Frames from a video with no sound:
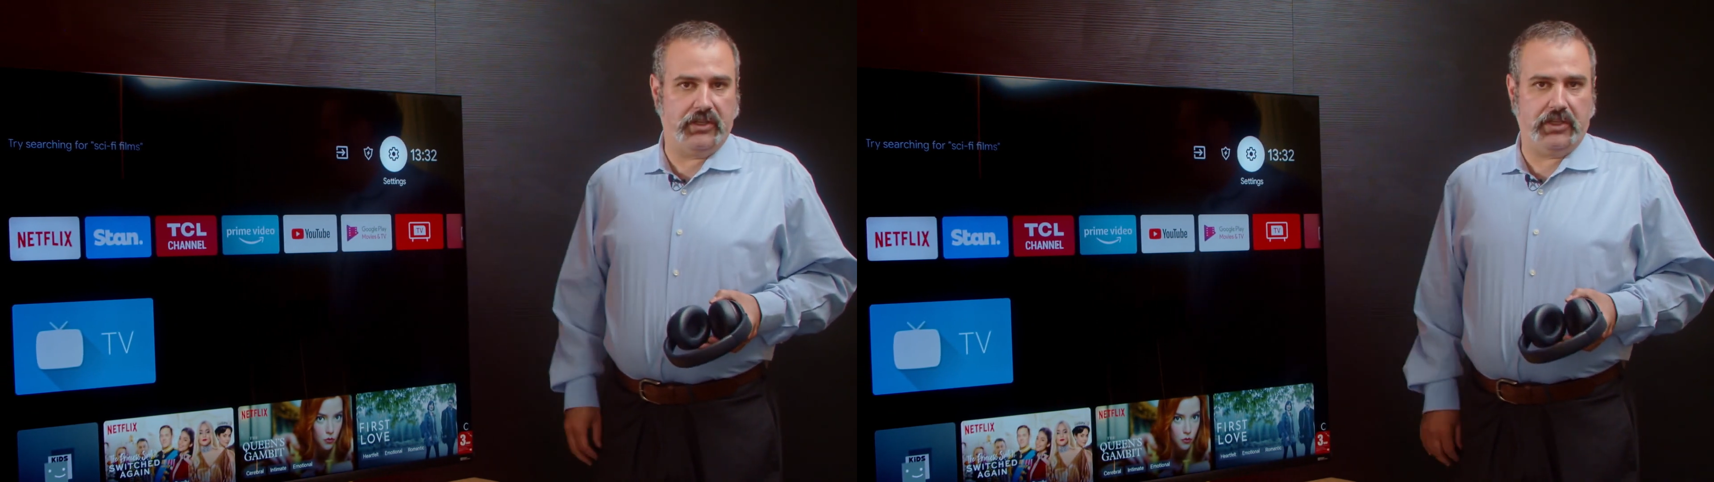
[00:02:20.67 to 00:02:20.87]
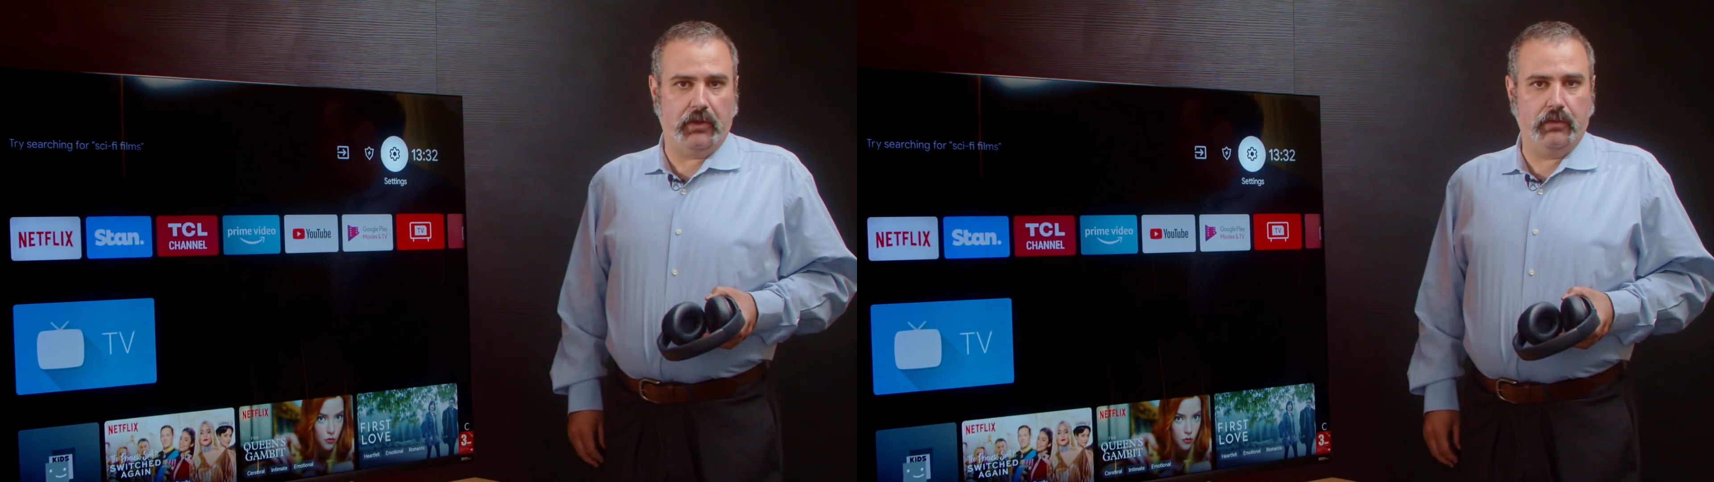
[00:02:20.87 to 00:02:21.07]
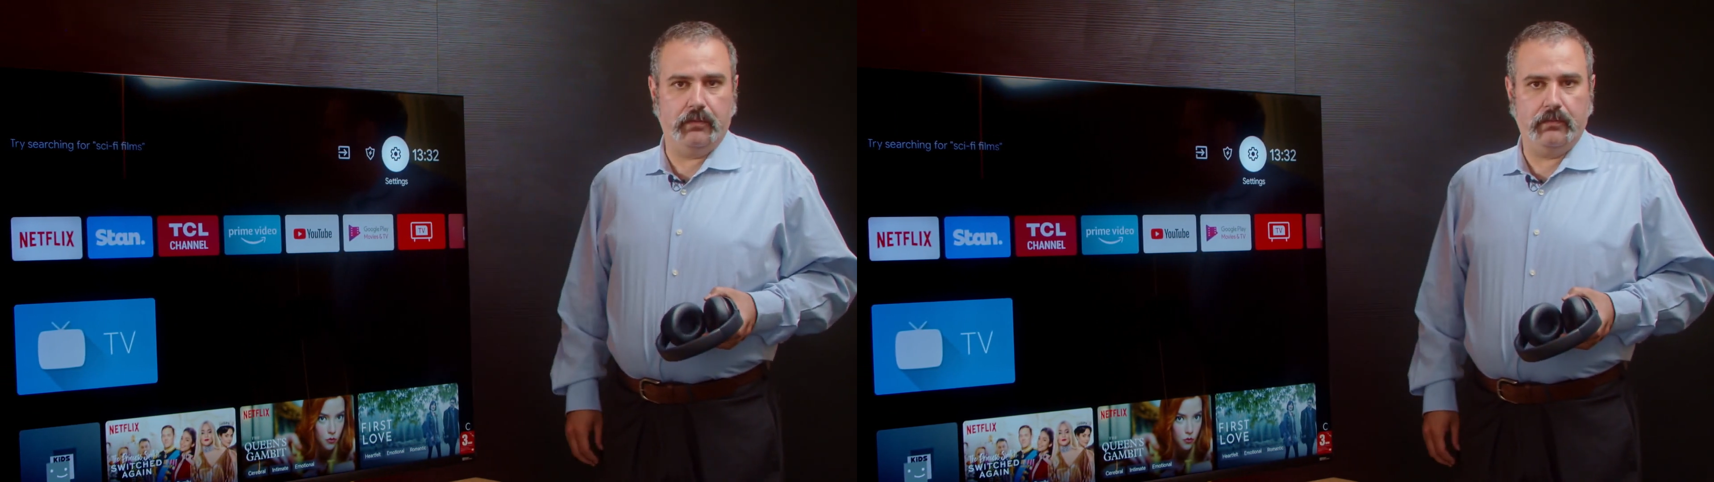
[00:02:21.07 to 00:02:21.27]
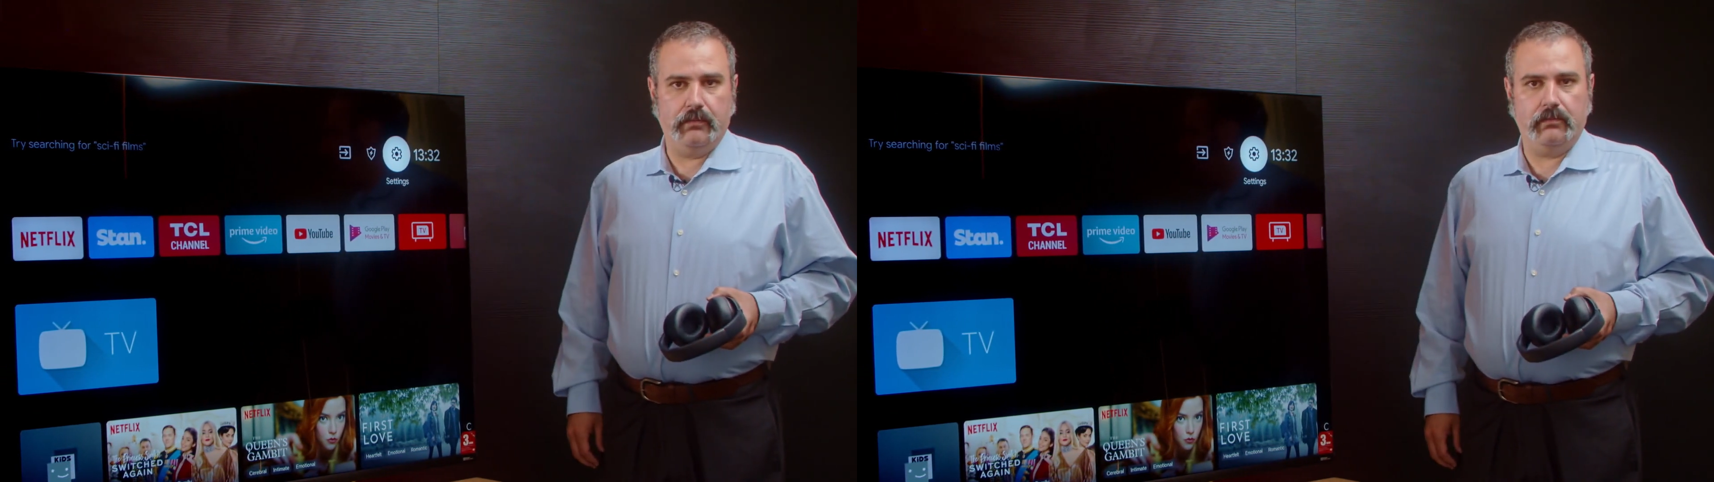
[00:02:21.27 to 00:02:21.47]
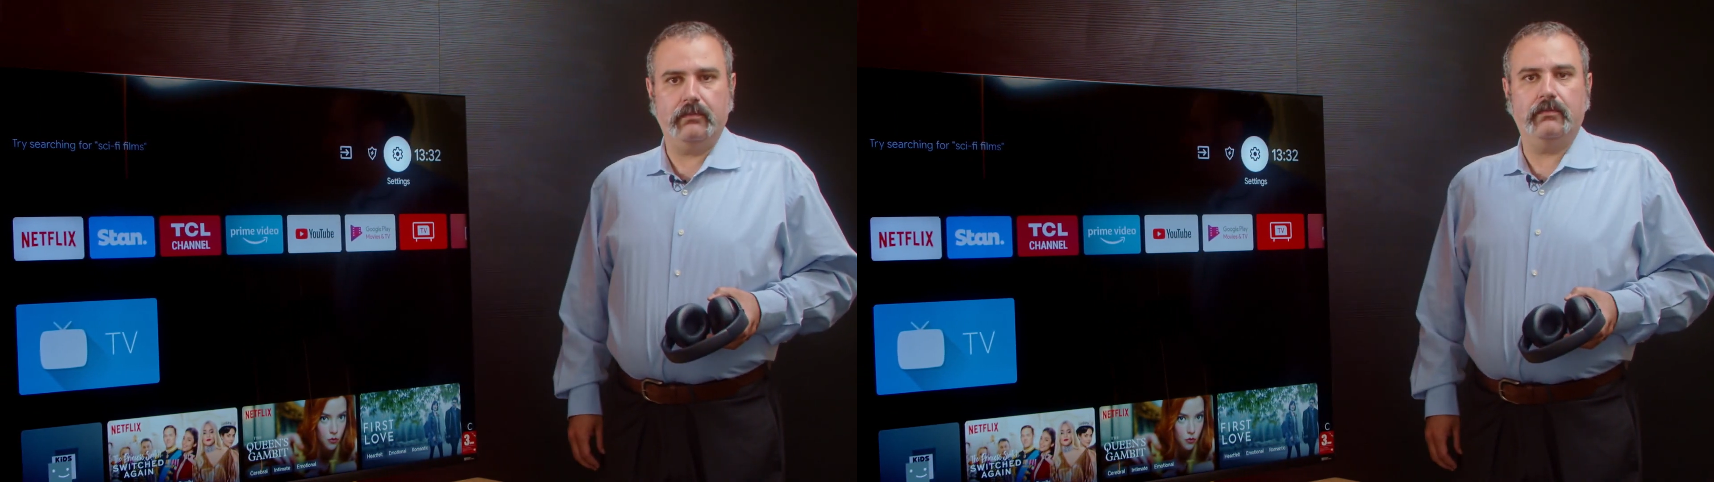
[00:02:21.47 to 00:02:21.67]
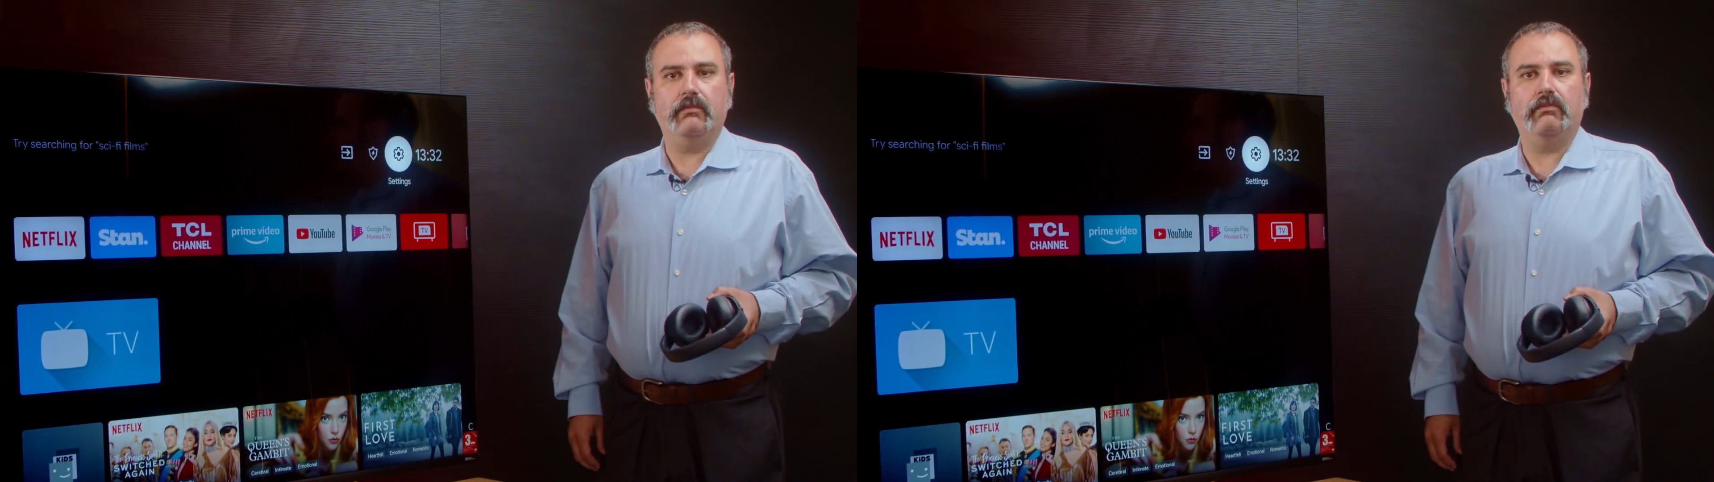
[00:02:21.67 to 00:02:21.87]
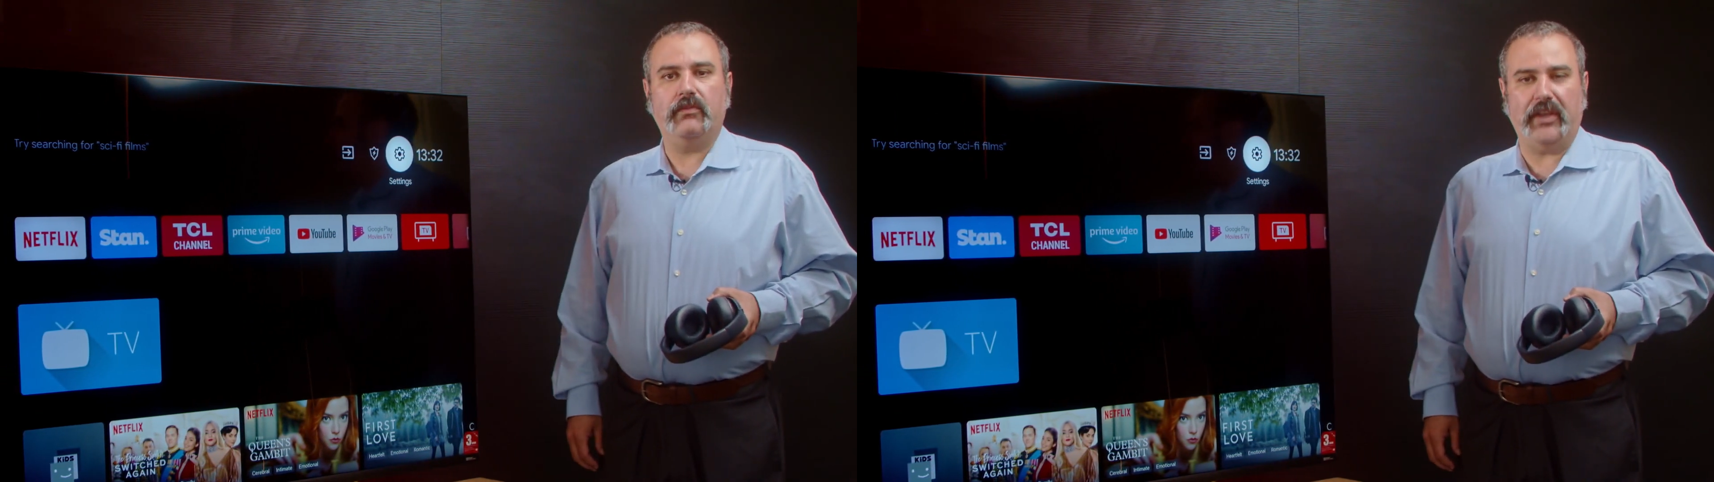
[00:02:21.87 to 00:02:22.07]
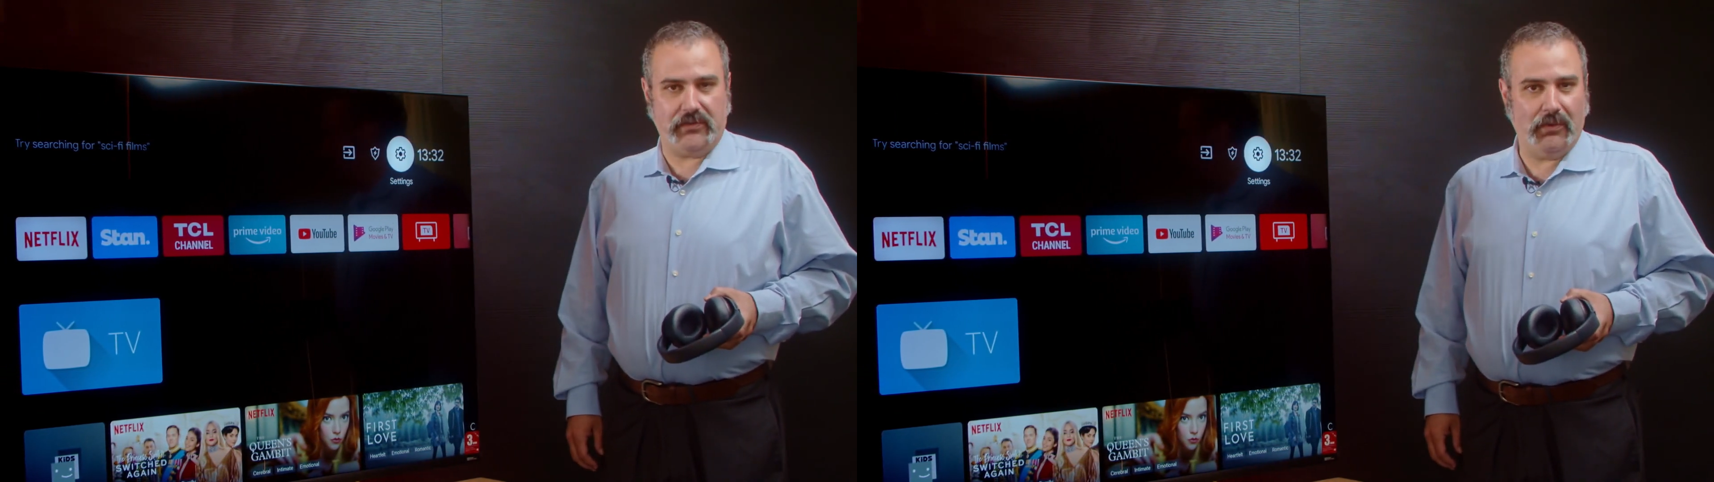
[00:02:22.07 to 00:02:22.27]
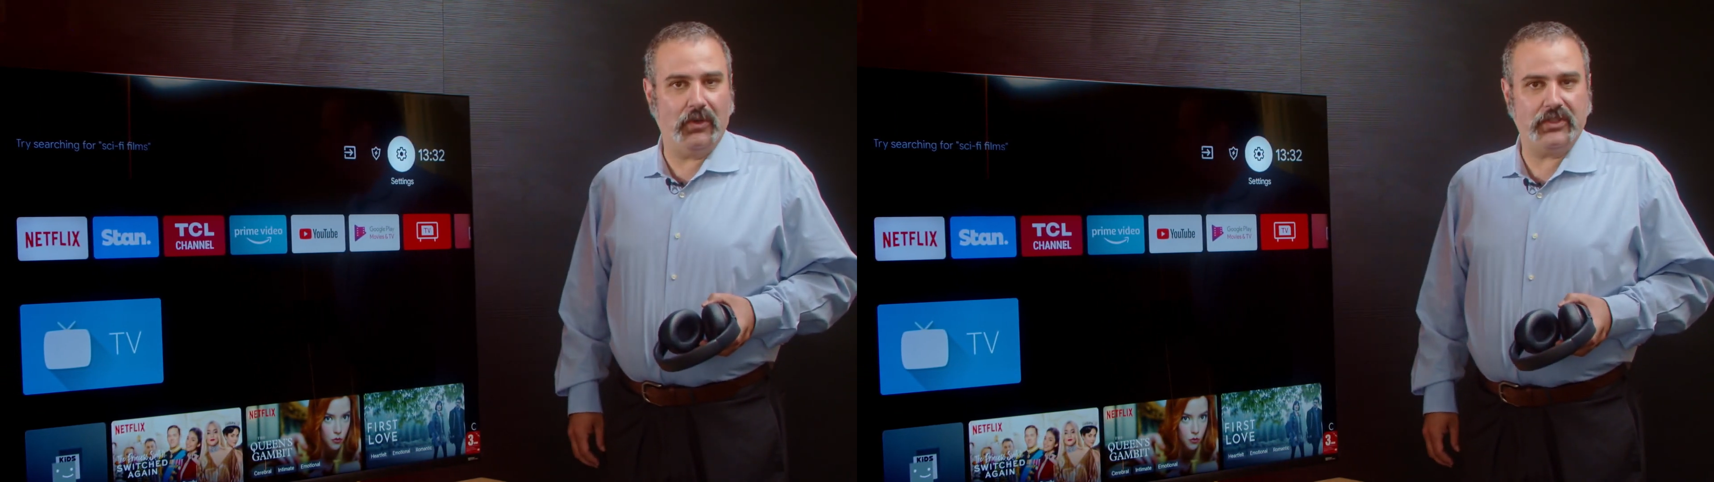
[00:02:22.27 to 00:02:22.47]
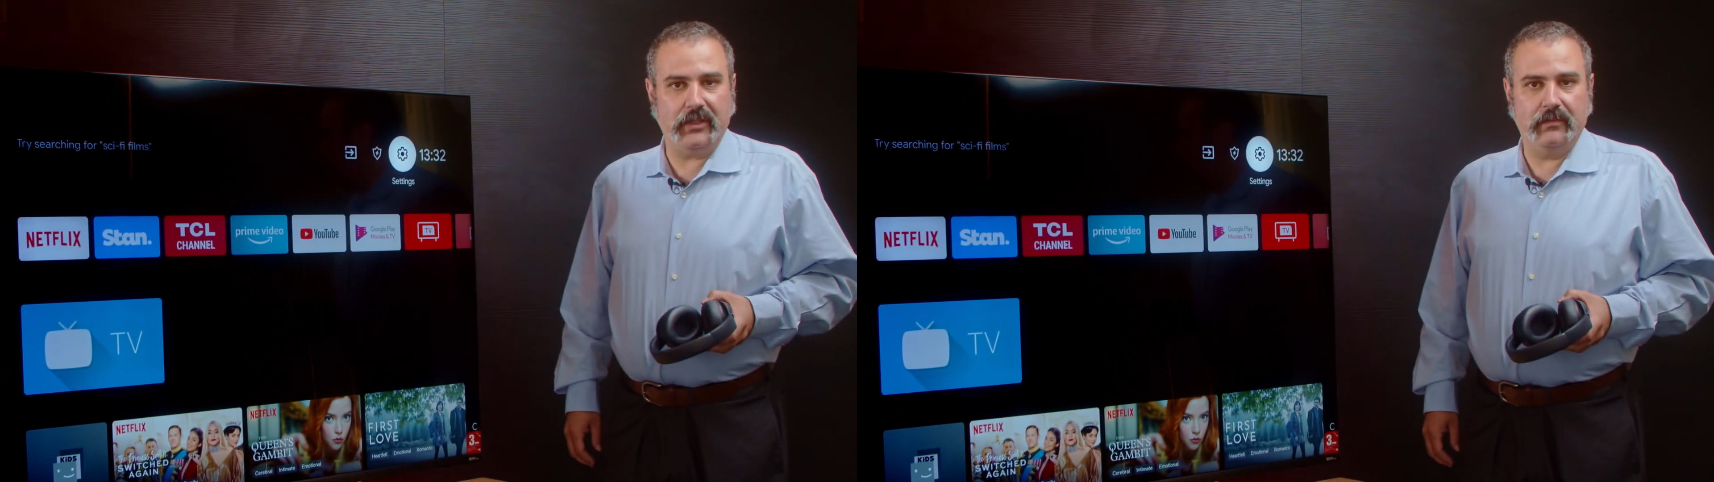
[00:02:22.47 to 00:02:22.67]
channel. Thanks for
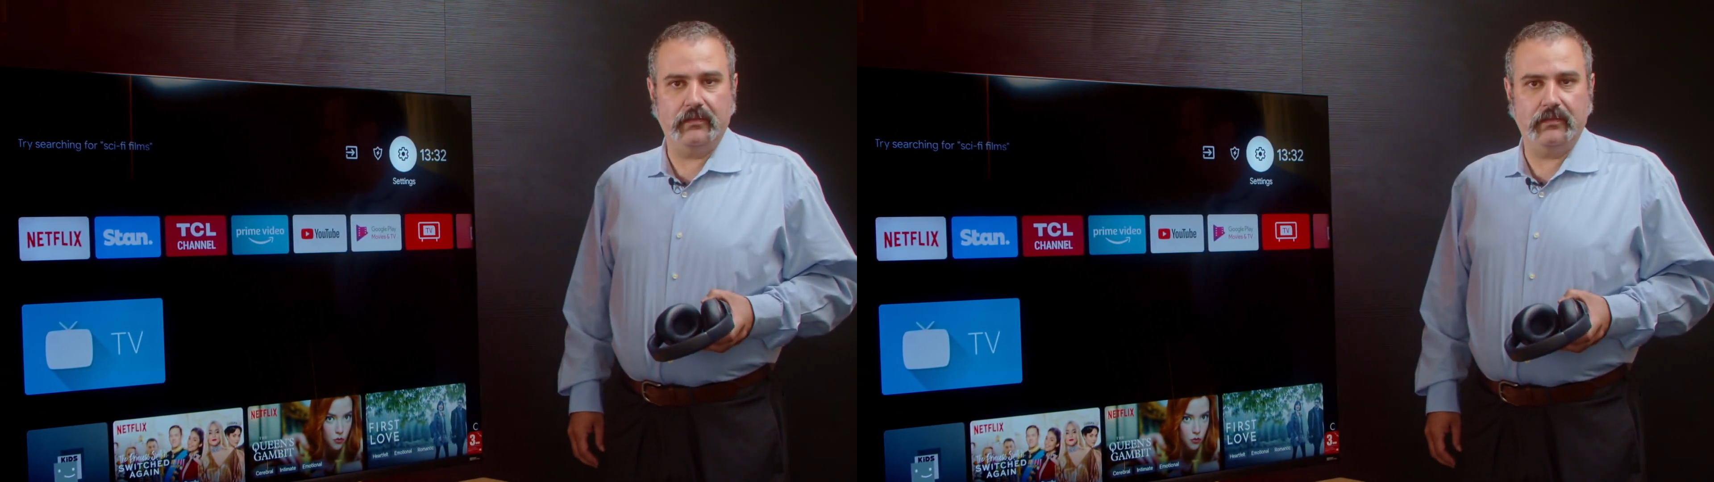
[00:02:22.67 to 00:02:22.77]
watching.